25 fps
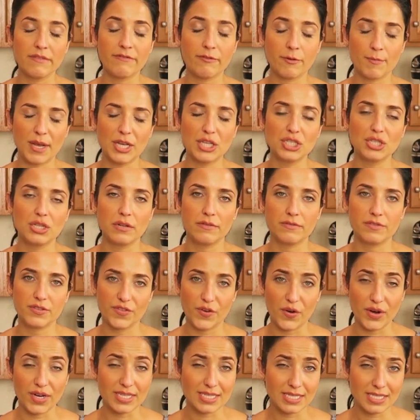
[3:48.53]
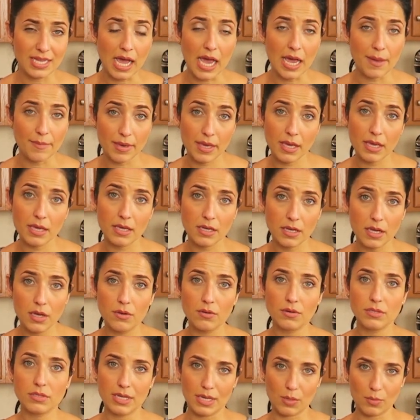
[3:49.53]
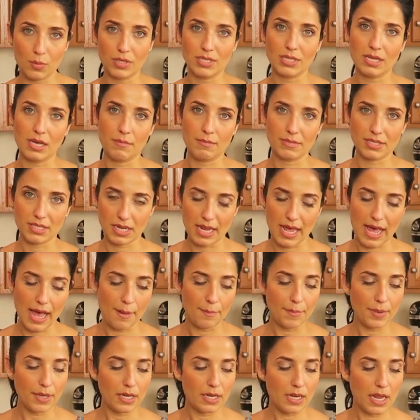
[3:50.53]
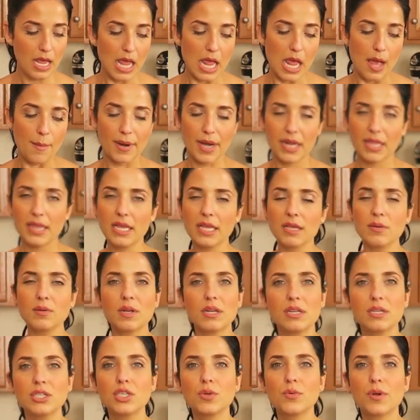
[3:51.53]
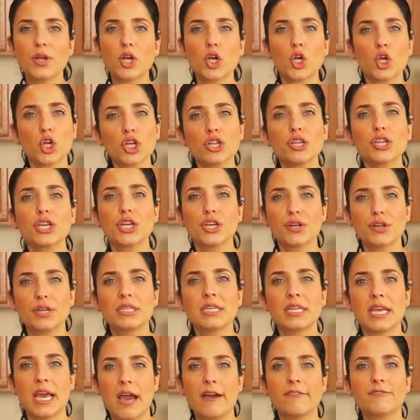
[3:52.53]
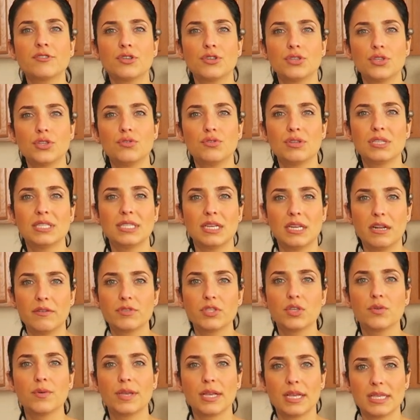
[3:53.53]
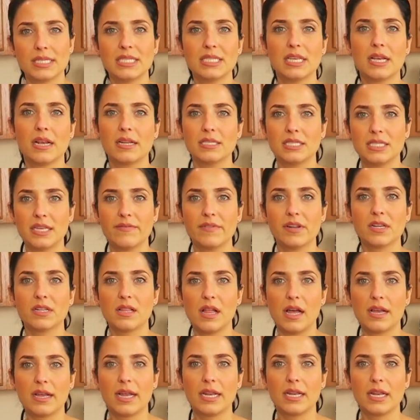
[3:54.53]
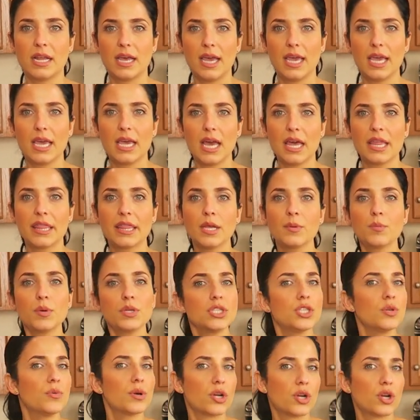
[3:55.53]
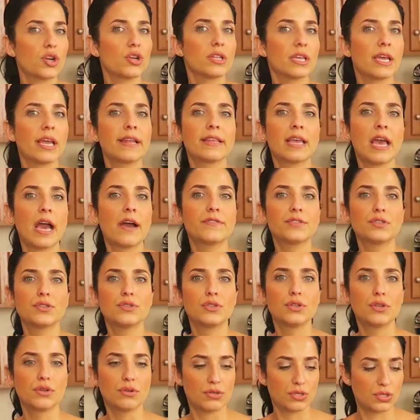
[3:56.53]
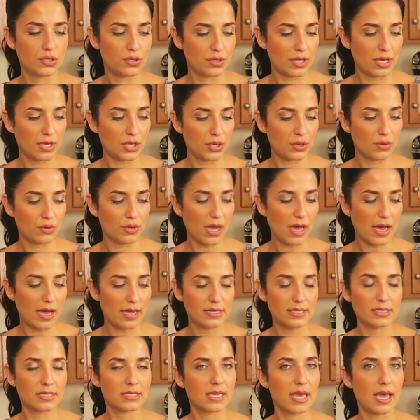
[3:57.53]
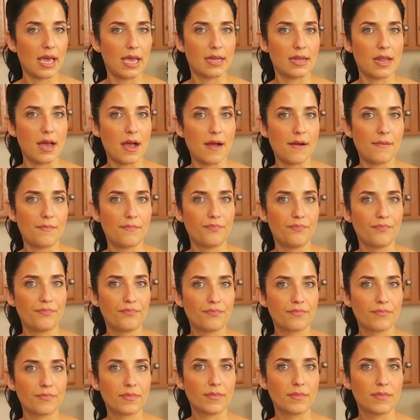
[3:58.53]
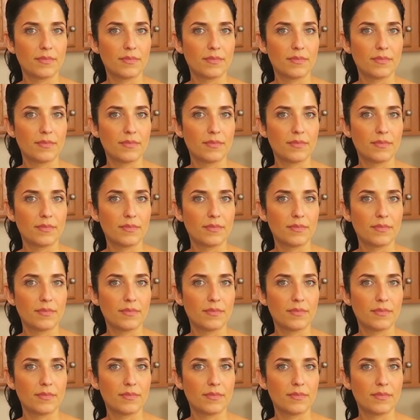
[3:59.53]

information as far as timing goes, like what time is going to happen. But I think I'm going to do it earlier in the afternoon instead of doing it 7 o'clock at night. I think we'll do it early in the afternoon so that you guys can um,